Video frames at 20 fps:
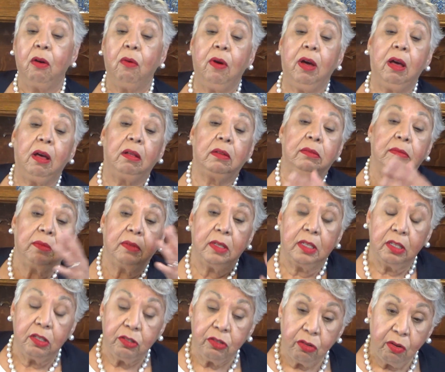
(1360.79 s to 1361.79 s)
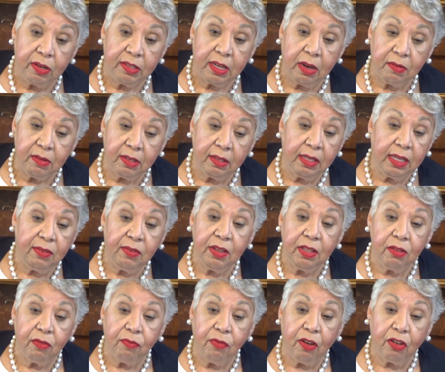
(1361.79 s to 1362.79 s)
Well, so as I was
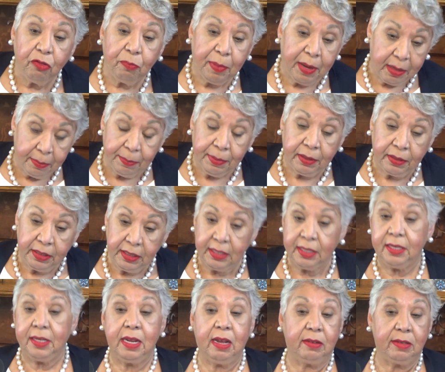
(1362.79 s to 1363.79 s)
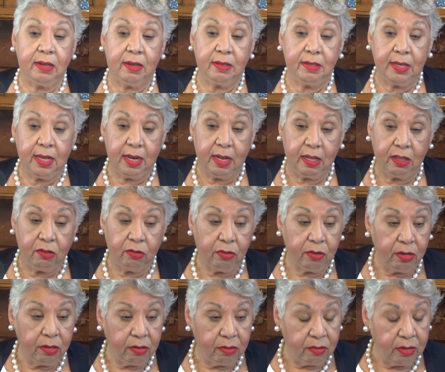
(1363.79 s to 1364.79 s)
leaving the Frost Bank building in downtown San
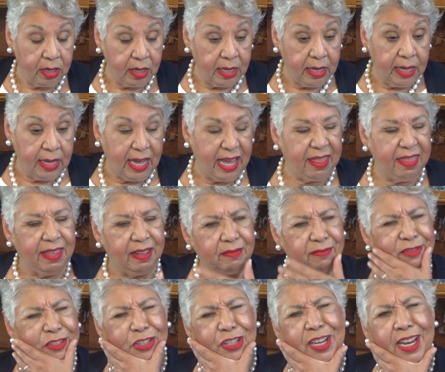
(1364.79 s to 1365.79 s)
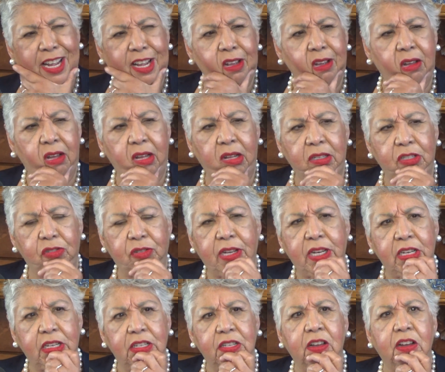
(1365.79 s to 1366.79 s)
Antonio, I think, should I
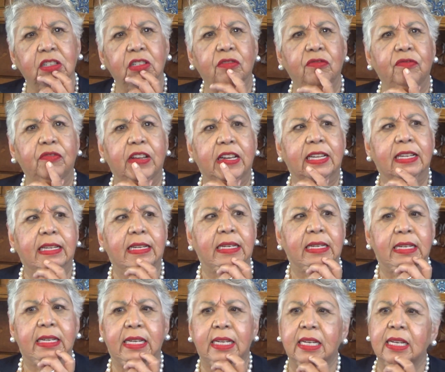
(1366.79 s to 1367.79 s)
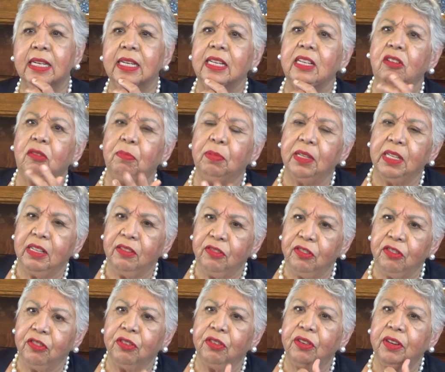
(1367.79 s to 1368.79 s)
try to talk to Frank Herrera,
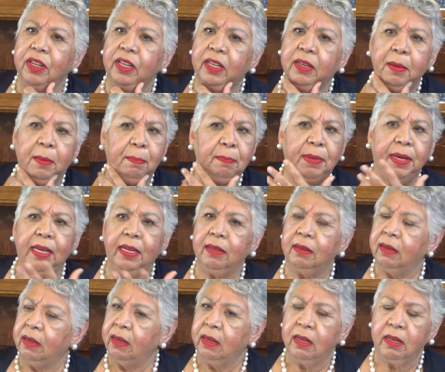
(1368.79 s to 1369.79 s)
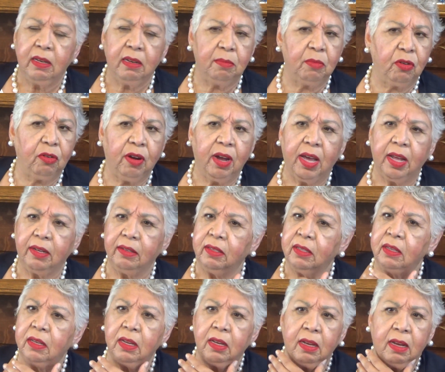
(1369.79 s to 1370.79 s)
plaintiff's attorney, big Democrat,
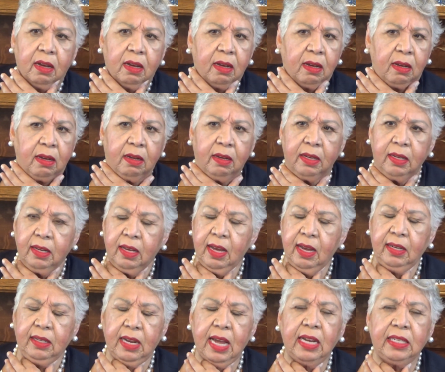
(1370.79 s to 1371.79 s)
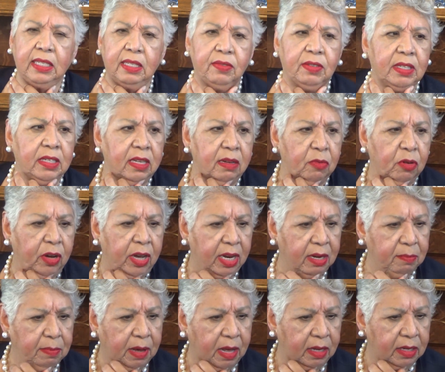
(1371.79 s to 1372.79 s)
active in
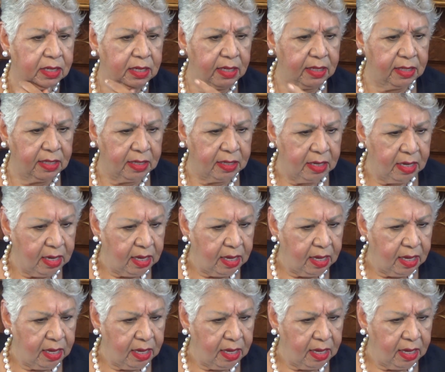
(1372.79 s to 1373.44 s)
Democratic politics.